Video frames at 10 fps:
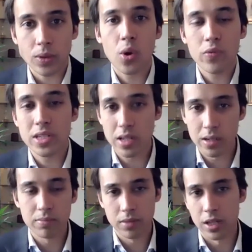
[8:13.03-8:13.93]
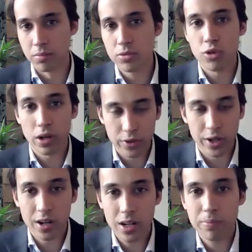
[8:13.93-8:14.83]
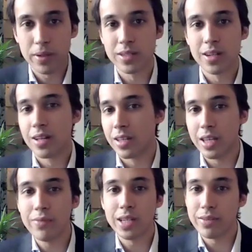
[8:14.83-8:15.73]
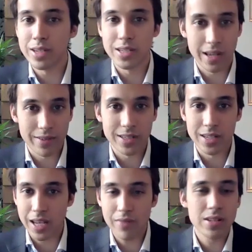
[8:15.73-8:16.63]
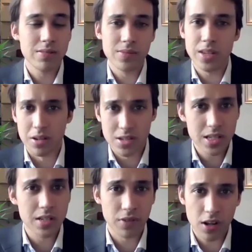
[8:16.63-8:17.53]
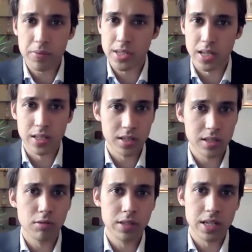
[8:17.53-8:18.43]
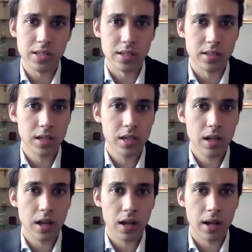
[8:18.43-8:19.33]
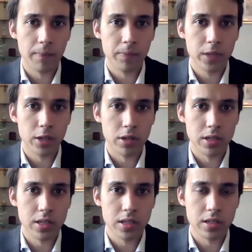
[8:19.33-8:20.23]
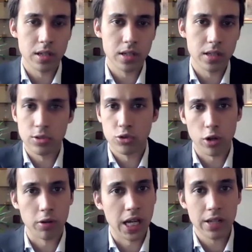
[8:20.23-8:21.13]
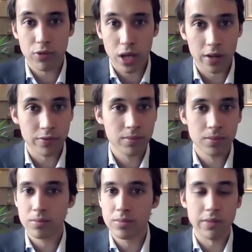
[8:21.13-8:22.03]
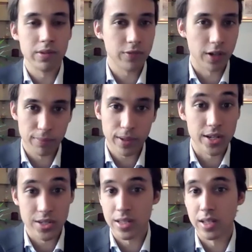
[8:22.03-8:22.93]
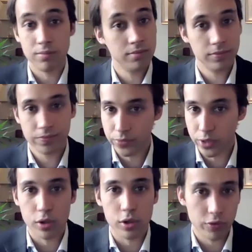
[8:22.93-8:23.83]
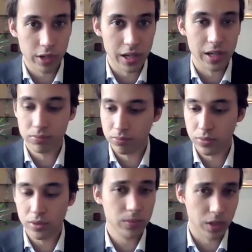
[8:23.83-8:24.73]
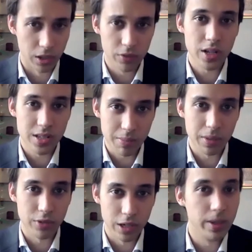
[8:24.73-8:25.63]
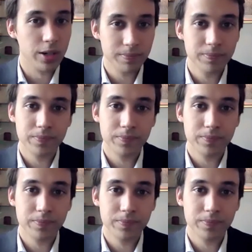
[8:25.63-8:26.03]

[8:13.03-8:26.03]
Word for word: Obviously, you know, try very hard, but even, even a seventy, even, you know, sixty-five percent is still a decent, Um, you know, a decent, uh, decent showing. And if you have seventy-five plus, then, you know, you're really, you know, you've done something really well.